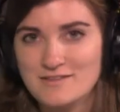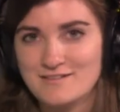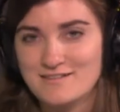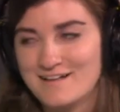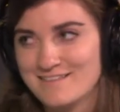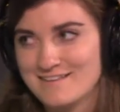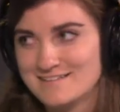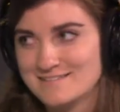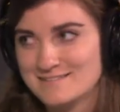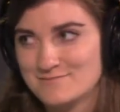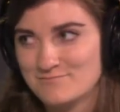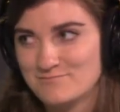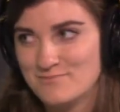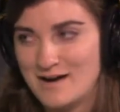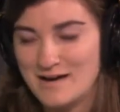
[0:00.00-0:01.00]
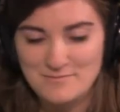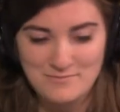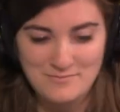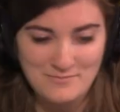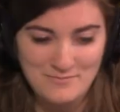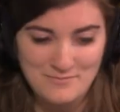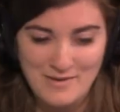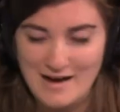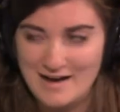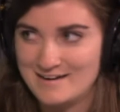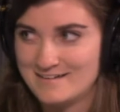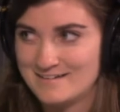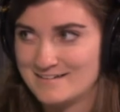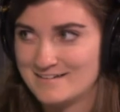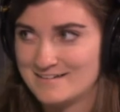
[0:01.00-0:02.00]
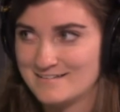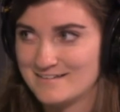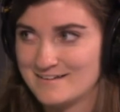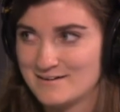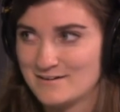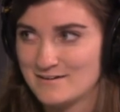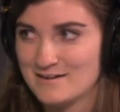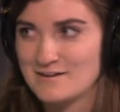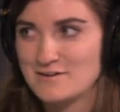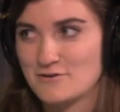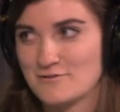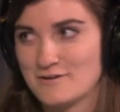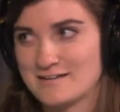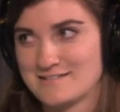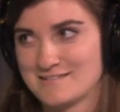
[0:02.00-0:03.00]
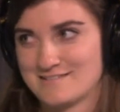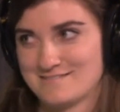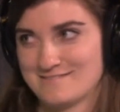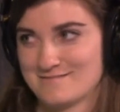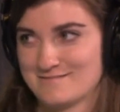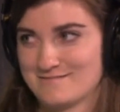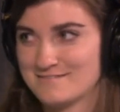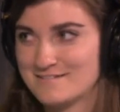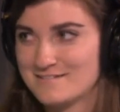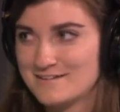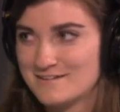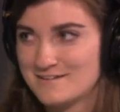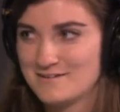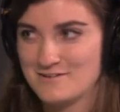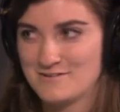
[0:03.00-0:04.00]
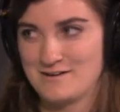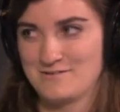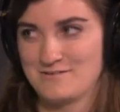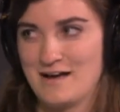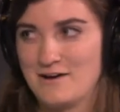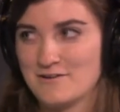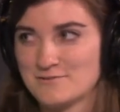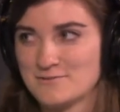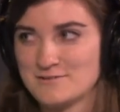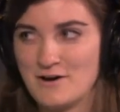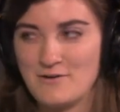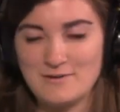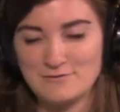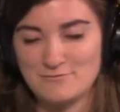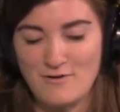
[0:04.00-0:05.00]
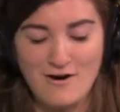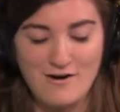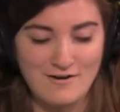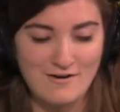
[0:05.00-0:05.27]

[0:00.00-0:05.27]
a lot less bad, bad, uh, like incorrect. You know how House oh, was always medical wrong.